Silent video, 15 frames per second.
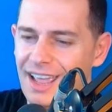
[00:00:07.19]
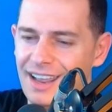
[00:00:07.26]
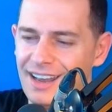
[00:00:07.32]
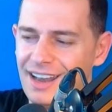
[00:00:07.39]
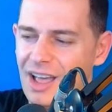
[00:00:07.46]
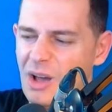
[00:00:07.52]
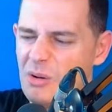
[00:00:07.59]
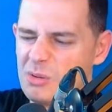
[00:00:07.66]

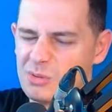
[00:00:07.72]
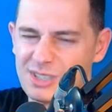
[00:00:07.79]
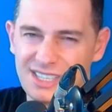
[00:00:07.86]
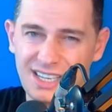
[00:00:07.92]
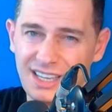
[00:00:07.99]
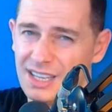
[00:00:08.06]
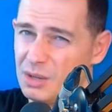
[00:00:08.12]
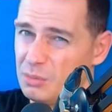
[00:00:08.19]
and now you
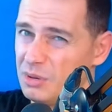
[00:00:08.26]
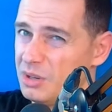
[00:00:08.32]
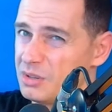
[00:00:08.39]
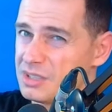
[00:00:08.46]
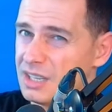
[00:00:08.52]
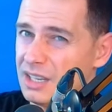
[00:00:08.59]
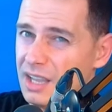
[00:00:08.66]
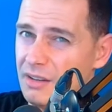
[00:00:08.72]
see that
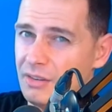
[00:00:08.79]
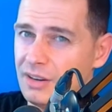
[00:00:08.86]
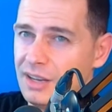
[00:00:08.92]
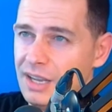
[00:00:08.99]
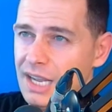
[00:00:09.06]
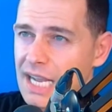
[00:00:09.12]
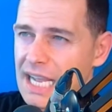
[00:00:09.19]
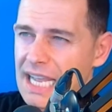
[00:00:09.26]
Windows 11